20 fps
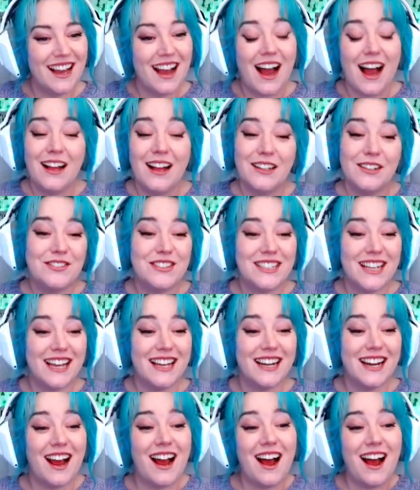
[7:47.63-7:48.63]
Olive
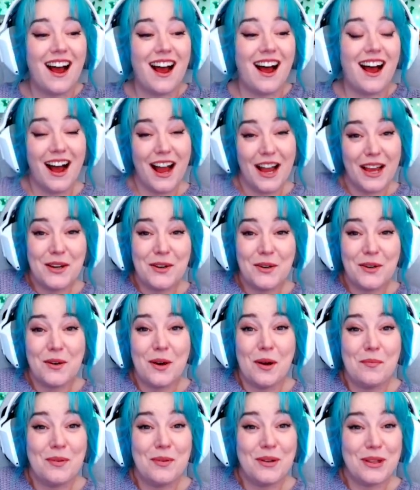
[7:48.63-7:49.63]
said, I grew
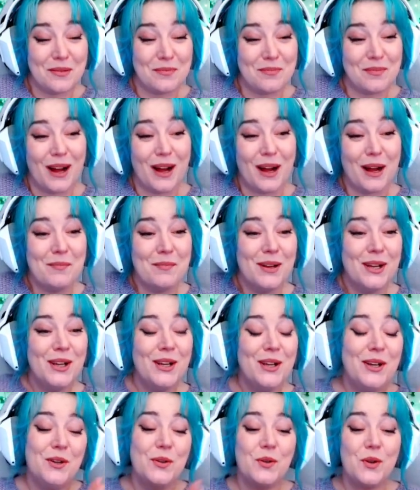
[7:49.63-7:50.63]
up with a mom
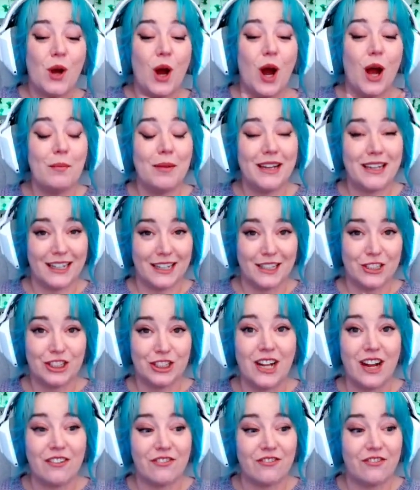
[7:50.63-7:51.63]
who caught my kitchen
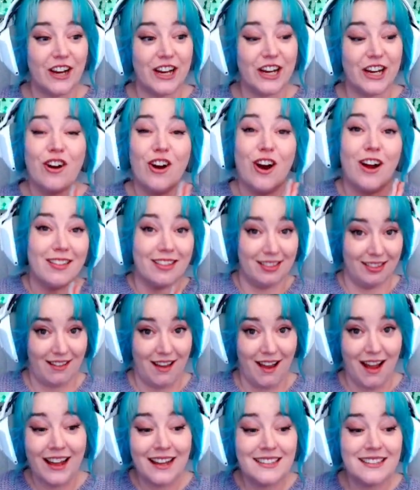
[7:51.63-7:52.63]
on fire a
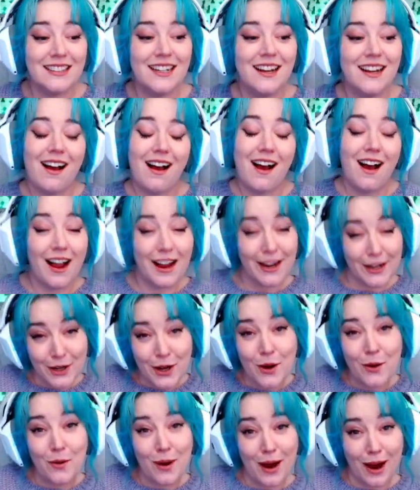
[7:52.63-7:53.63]
lot. I
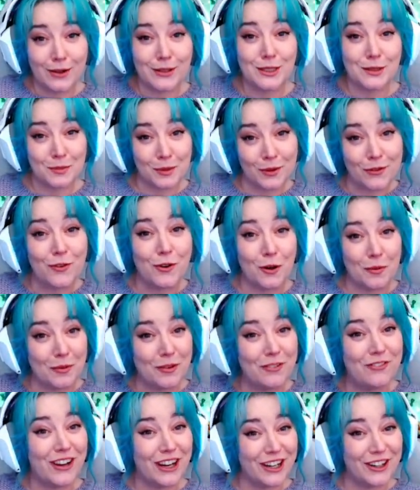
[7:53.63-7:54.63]
know how to perform a
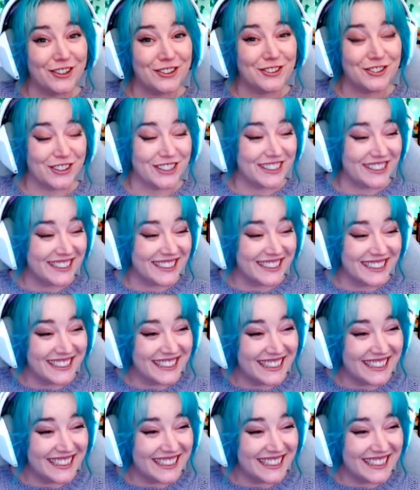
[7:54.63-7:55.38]
fire drill.